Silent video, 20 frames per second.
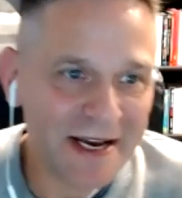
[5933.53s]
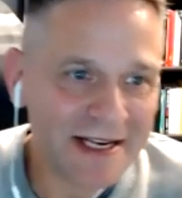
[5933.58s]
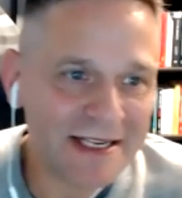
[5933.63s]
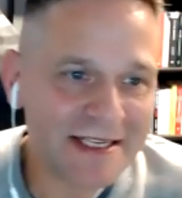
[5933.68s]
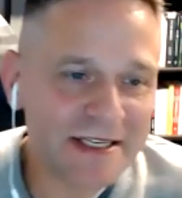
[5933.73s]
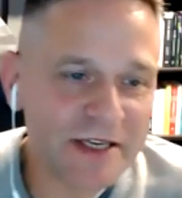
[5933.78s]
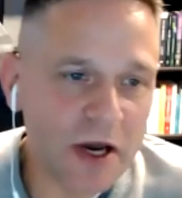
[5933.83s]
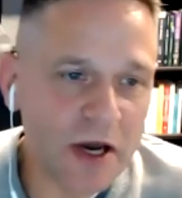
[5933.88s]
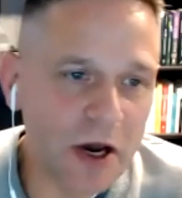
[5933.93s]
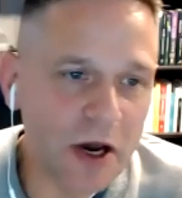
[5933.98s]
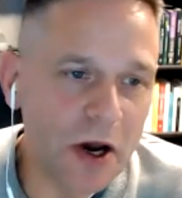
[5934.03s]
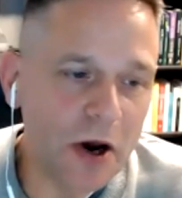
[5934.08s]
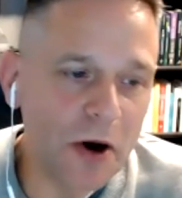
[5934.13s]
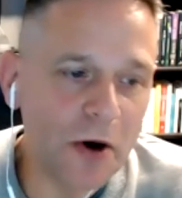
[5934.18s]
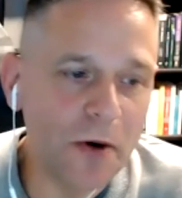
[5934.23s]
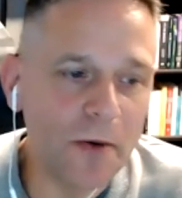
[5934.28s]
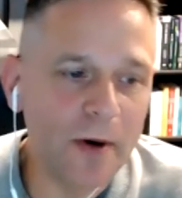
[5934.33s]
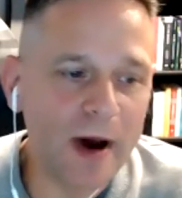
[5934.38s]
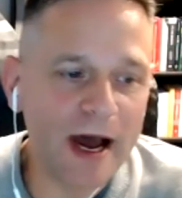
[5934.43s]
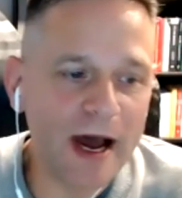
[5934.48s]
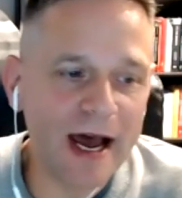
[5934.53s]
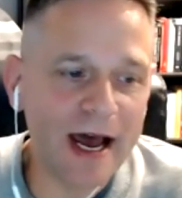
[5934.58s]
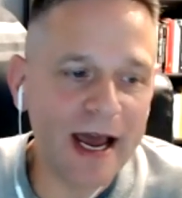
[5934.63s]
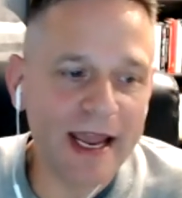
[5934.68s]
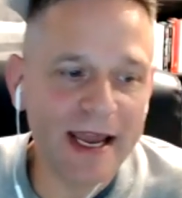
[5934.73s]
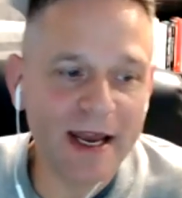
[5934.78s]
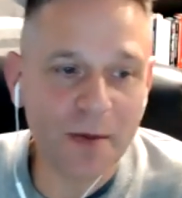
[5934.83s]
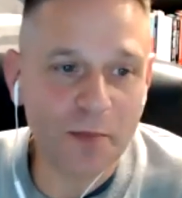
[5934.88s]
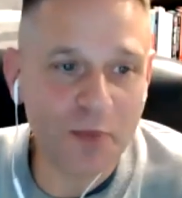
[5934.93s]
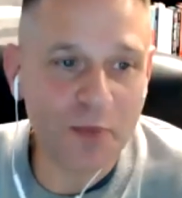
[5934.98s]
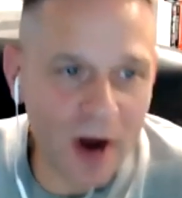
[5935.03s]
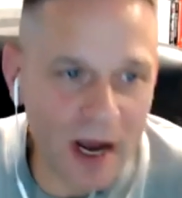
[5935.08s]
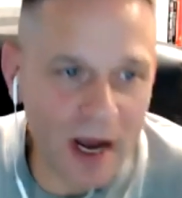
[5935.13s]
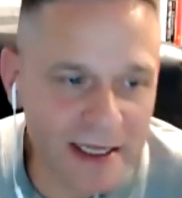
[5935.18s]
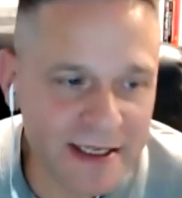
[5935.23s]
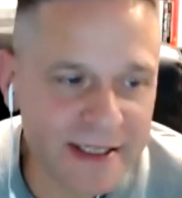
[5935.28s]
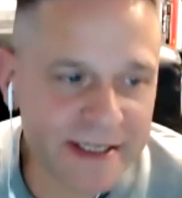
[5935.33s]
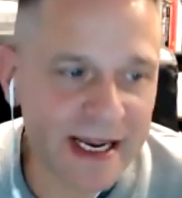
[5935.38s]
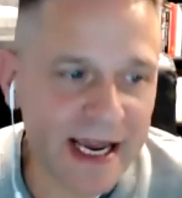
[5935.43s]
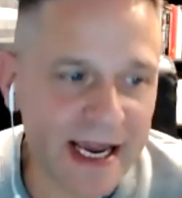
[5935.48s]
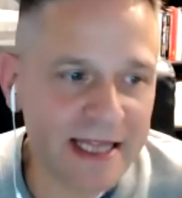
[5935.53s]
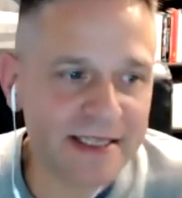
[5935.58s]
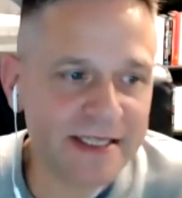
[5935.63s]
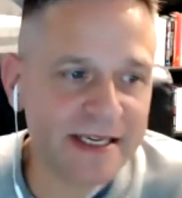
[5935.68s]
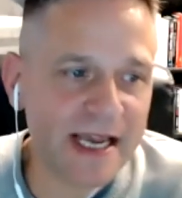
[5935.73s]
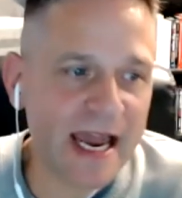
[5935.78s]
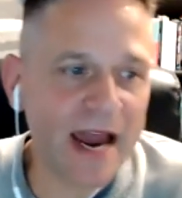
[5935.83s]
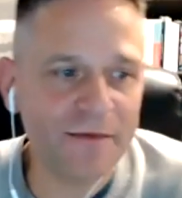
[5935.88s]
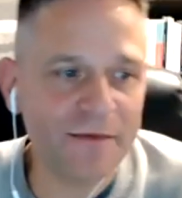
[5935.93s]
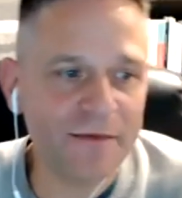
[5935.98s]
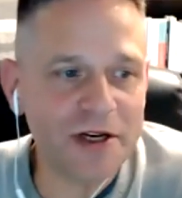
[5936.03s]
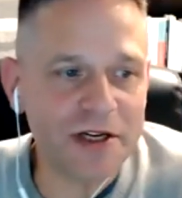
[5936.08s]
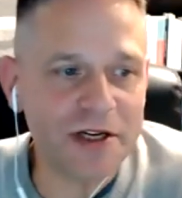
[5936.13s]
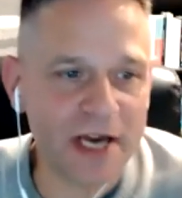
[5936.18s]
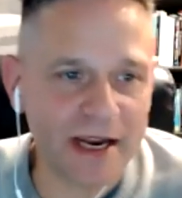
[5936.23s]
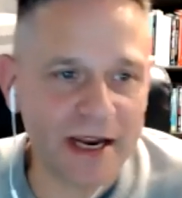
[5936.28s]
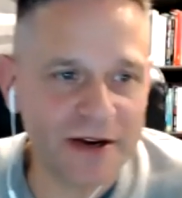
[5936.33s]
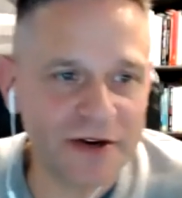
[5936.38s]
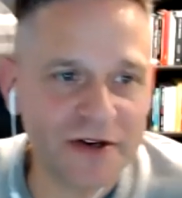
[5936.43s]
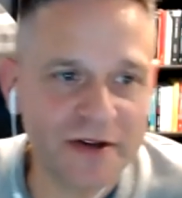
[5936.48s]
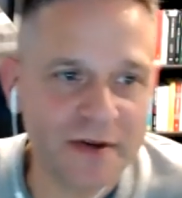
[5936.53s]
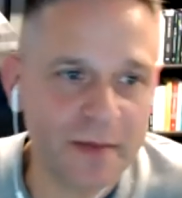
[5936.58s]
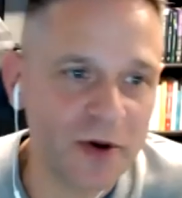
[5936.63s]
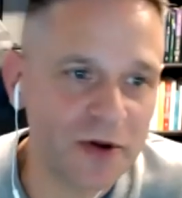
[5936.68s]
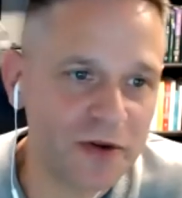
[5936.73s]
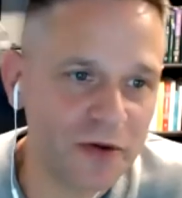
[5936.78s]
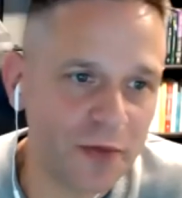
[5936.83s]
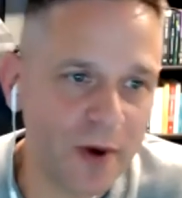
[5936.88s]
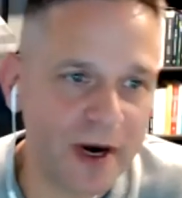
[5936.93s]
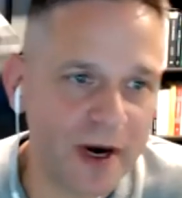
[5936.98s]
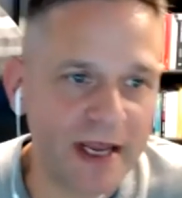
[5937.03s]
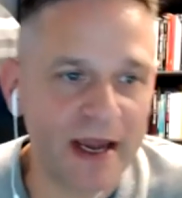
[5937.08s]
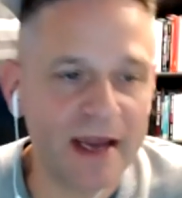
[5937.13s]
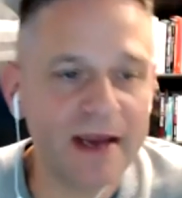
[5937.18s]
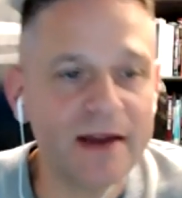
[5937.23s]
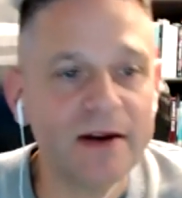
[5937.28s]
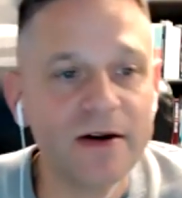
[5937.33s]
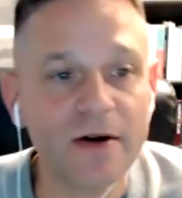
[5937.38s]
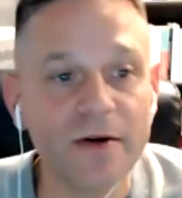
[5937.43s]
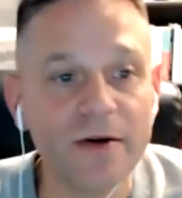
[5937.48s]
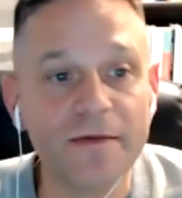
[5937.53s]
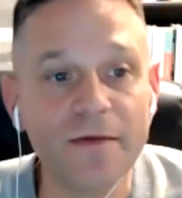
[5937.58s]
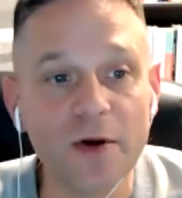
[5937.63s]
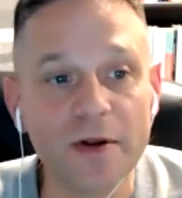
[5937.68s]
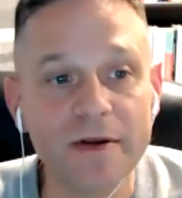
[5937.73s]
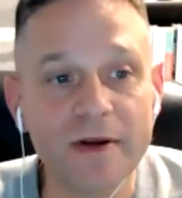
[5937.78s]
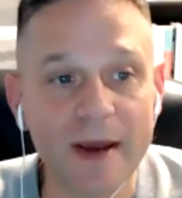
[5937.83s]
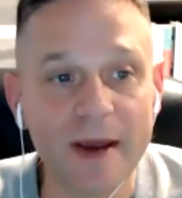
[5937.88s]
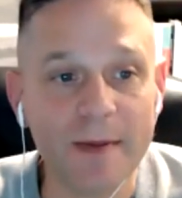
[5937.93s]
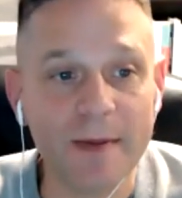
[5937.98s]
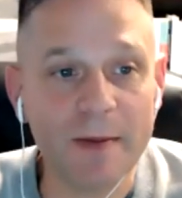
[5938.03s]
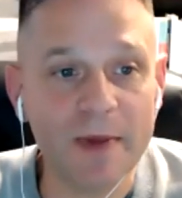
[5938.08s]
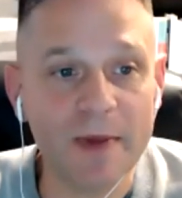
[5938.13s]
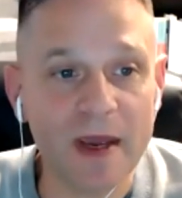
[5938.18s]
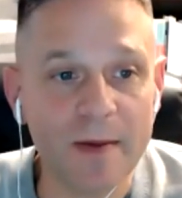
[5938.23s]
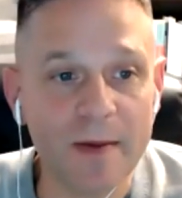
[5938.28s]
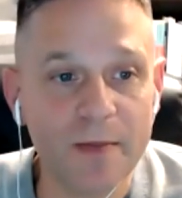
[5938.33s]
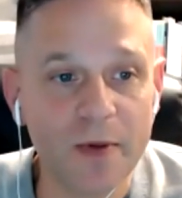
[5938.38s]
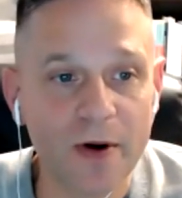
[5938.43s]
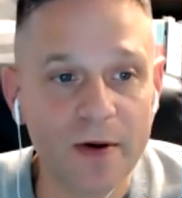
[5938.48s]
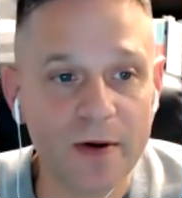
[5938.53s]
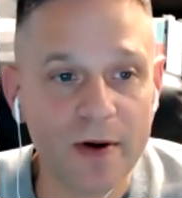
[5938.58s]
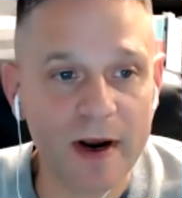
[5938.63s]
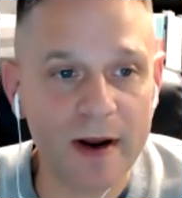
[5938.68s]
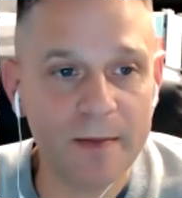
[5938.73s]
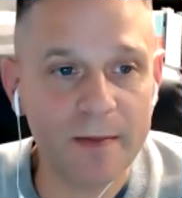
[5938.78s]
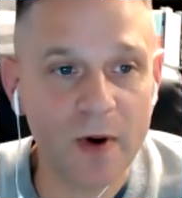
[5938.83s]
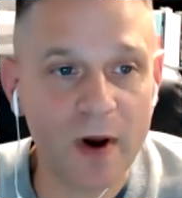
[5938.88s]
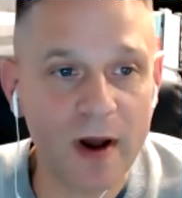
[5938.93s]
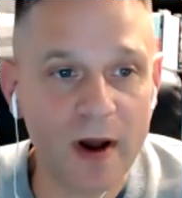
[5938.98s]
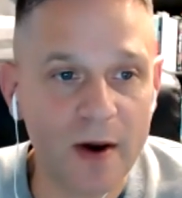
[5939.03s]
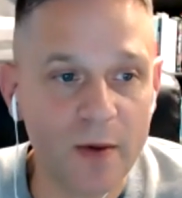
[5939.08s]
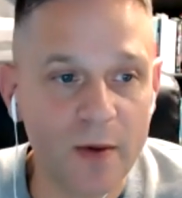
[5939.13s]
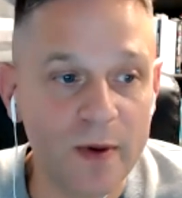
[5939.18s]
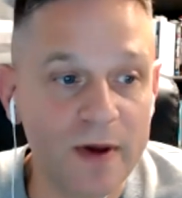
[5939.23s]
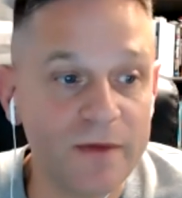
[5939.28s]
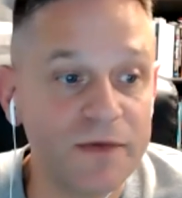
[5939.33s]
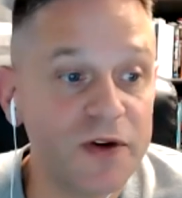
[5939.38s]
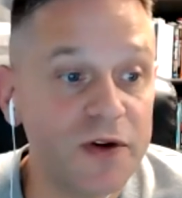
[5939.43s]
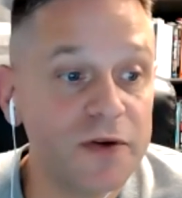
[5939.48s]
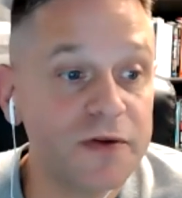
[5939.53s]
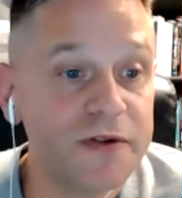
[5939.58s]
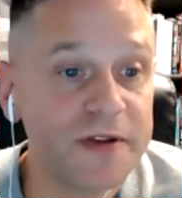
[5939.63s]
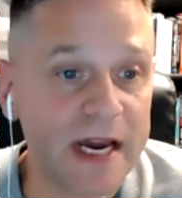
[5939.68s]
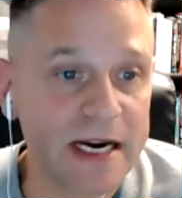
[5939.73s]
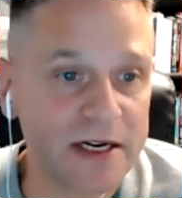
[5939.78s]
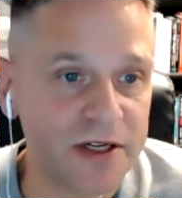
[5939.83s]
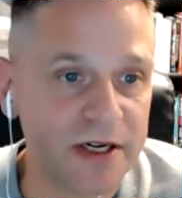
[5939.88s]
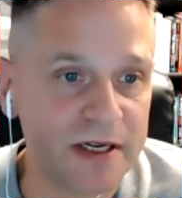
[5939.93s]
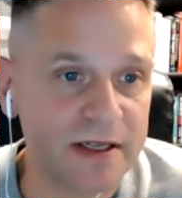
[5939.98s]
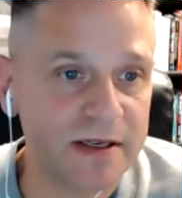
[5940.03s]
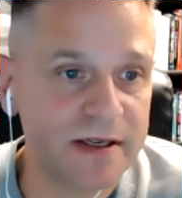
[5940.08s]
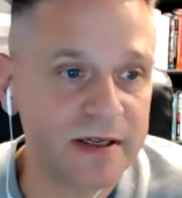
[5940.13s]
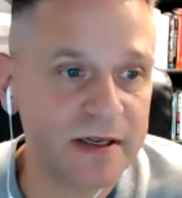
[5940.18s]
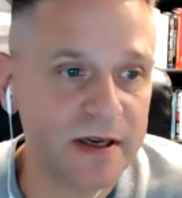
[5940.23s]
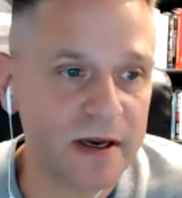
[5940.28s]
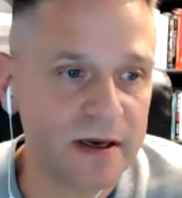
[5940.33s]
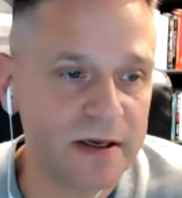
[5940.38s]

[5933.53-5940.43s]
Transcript: So uh, in a broad sense, average age is about 28 in our full-time MBA program. Uh, we have two sections.